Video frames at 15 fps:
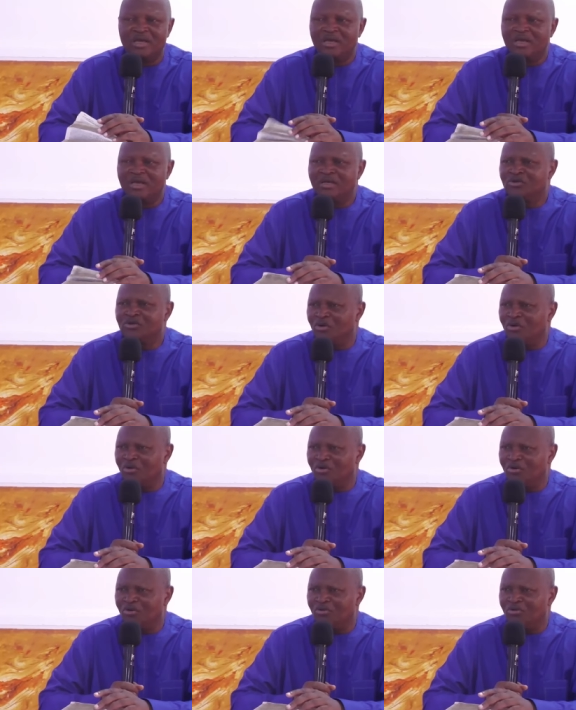So,
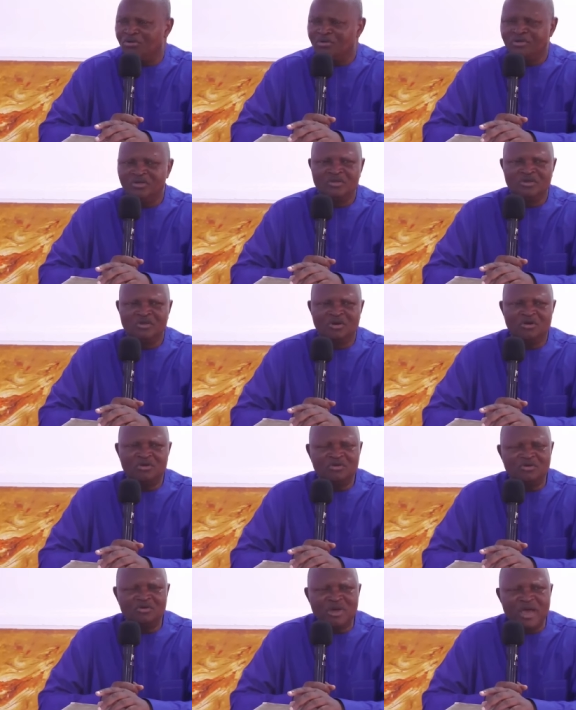don't
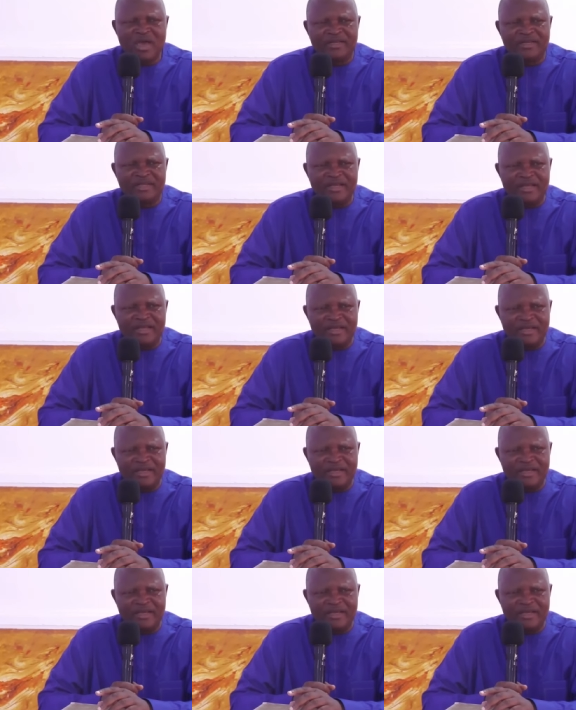do a thing